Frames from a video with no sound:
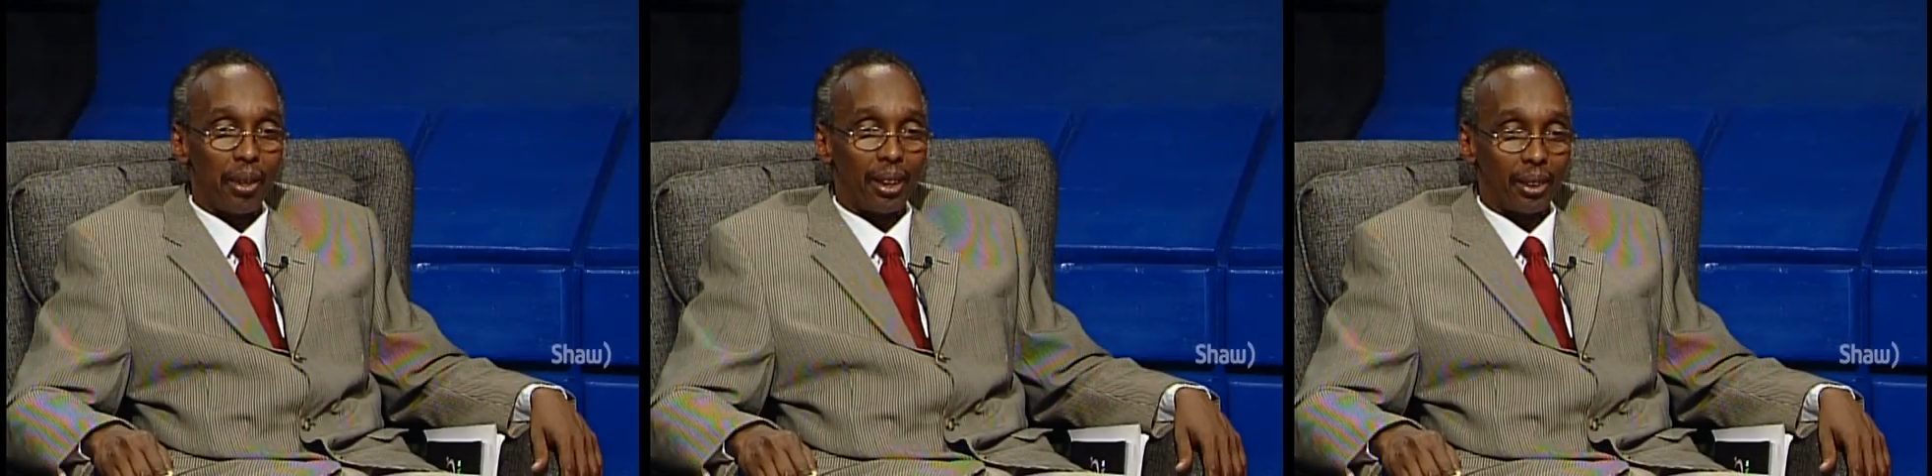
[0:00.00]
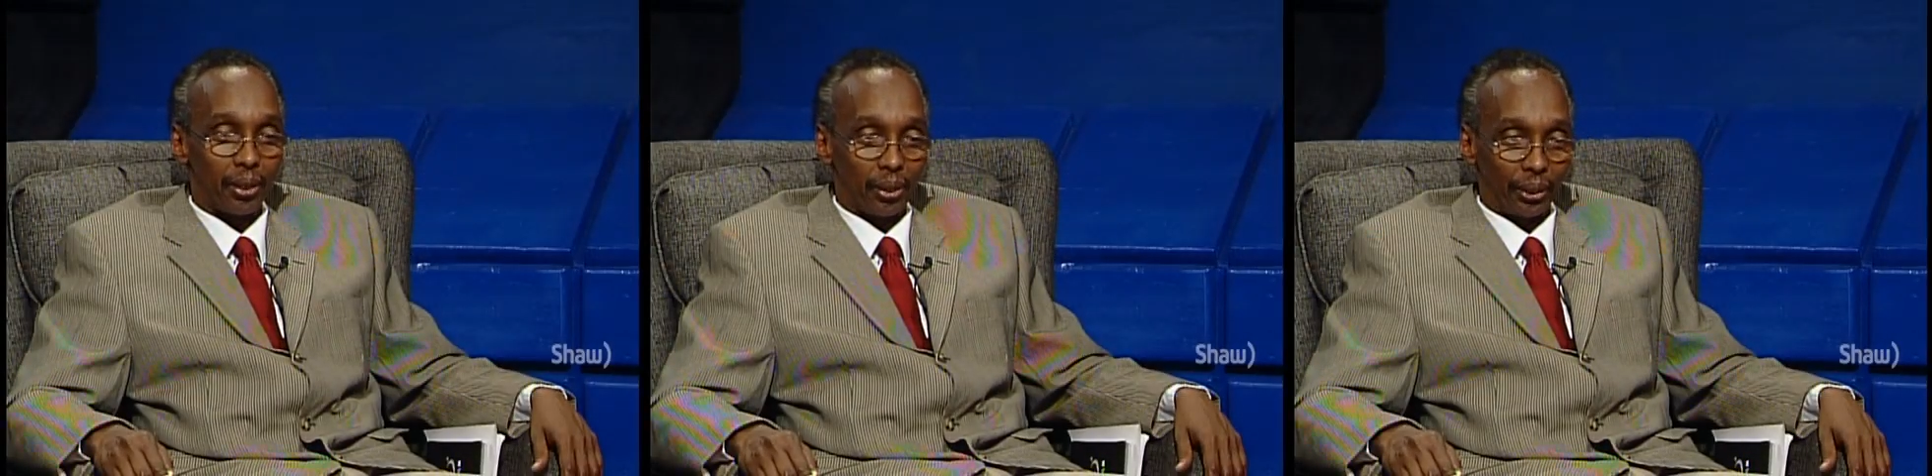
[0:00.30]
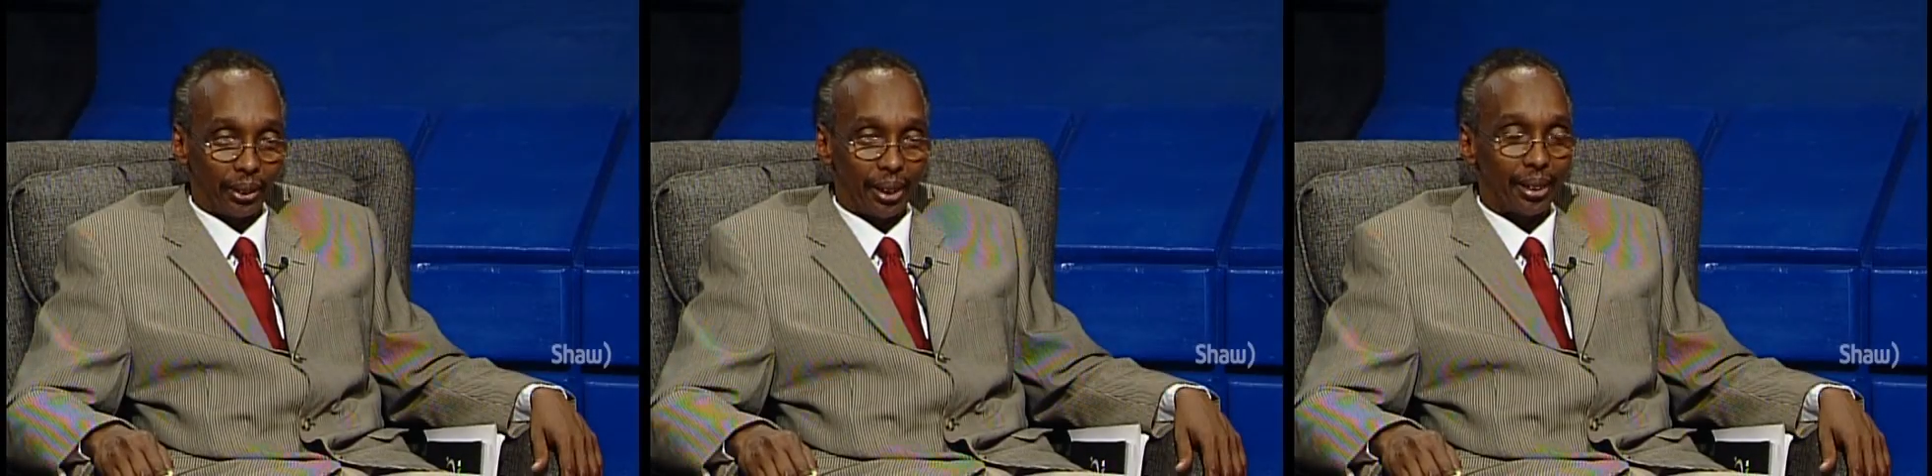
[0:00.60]
that
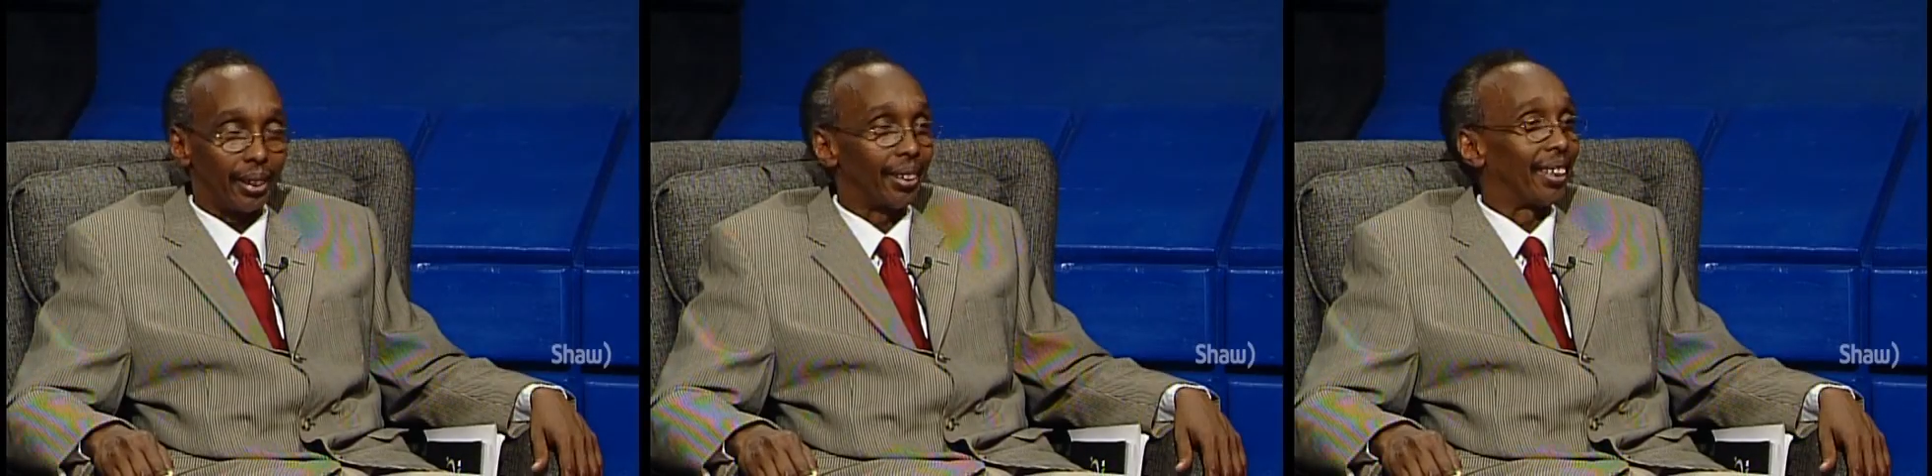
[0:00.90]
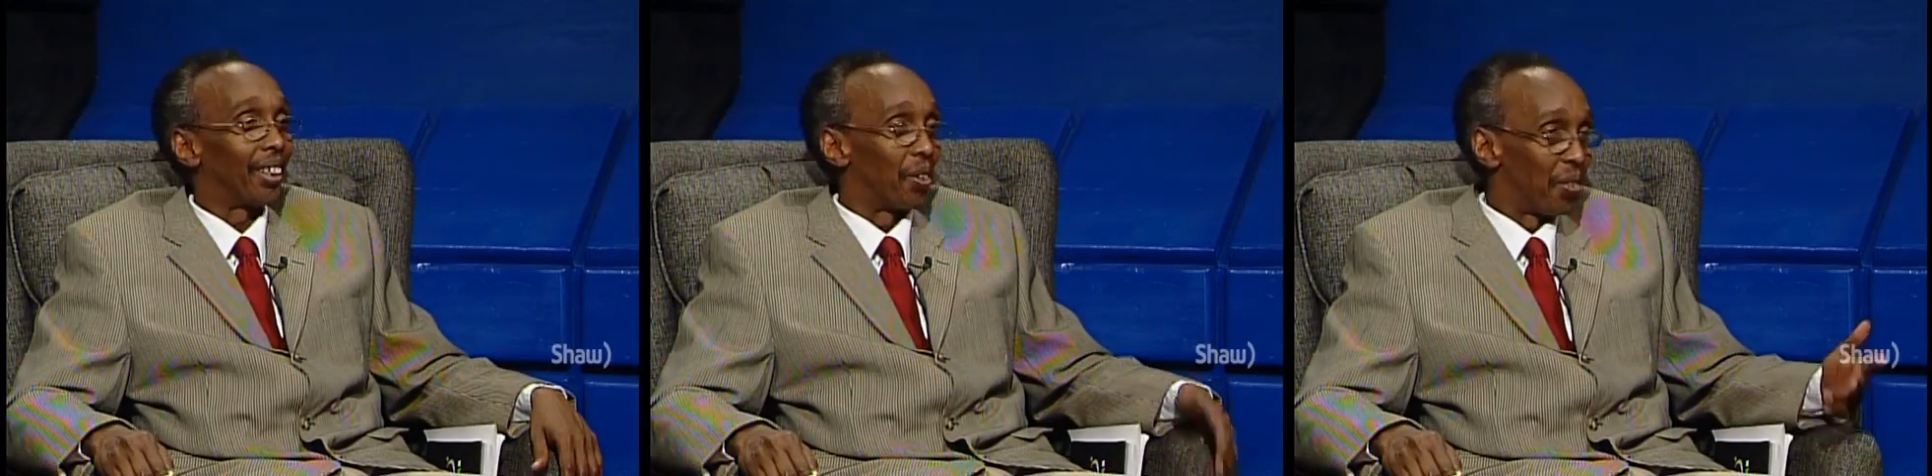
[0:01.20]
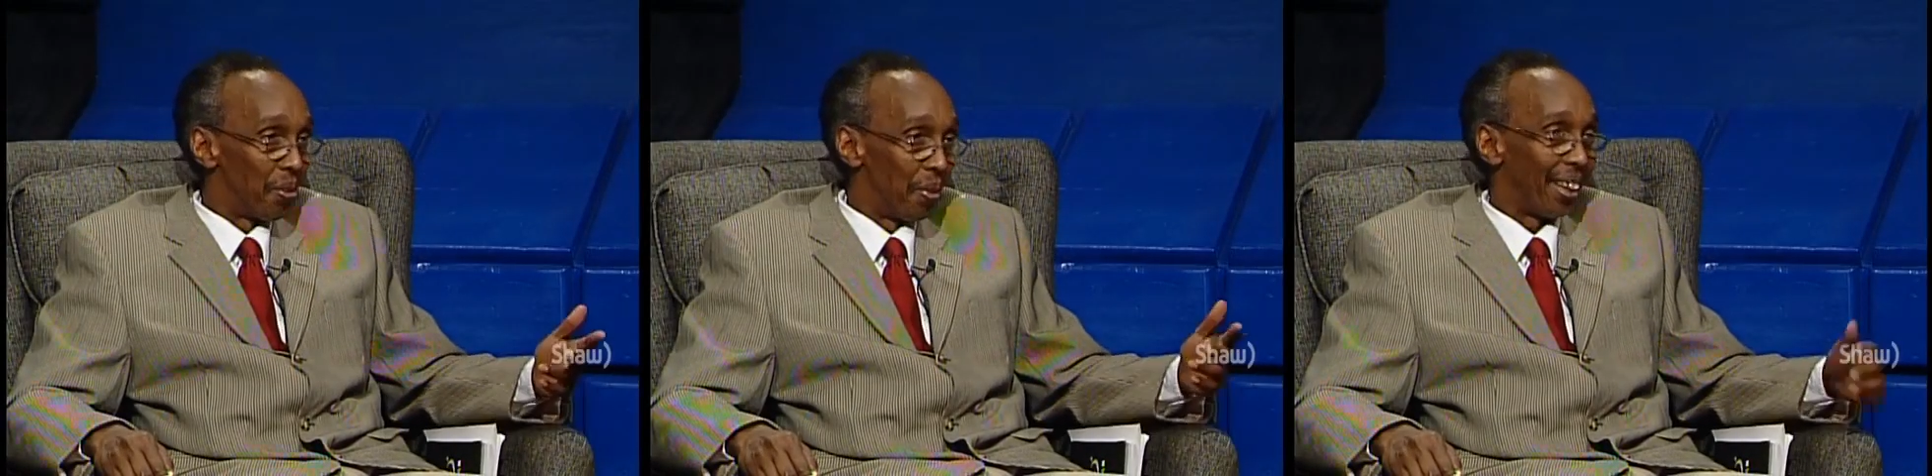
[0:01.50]
resolution until the end of
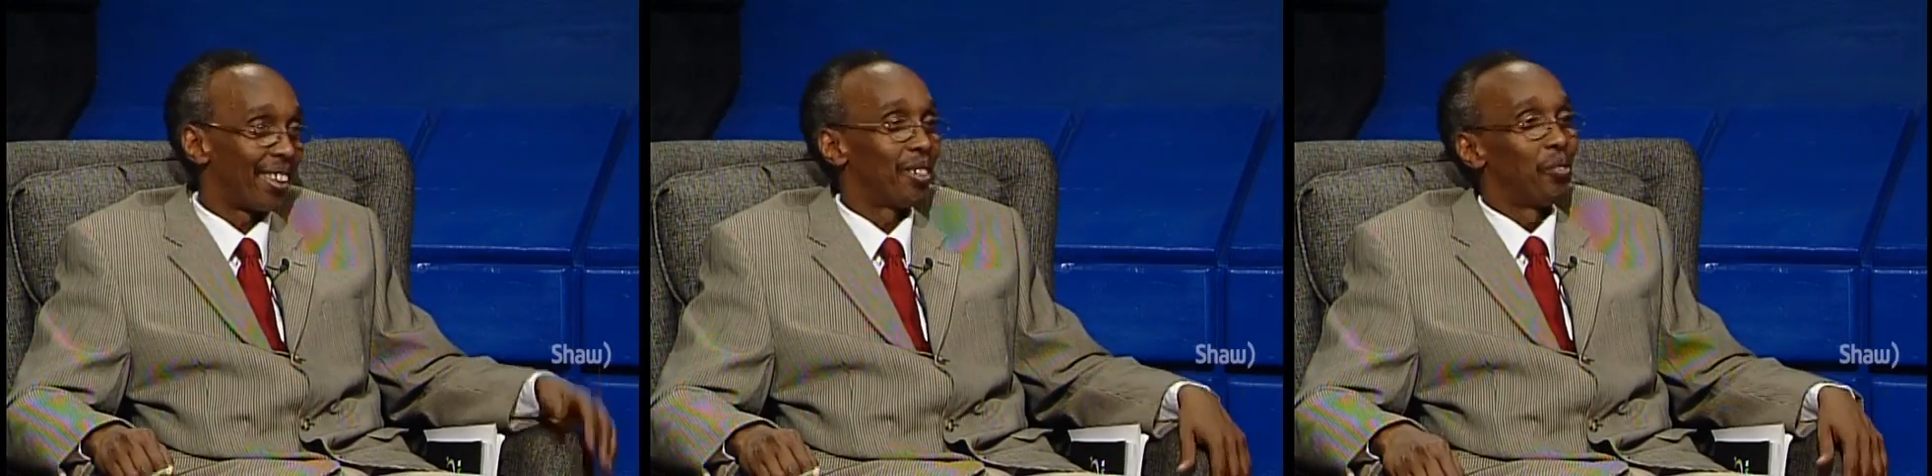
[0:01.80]
the month.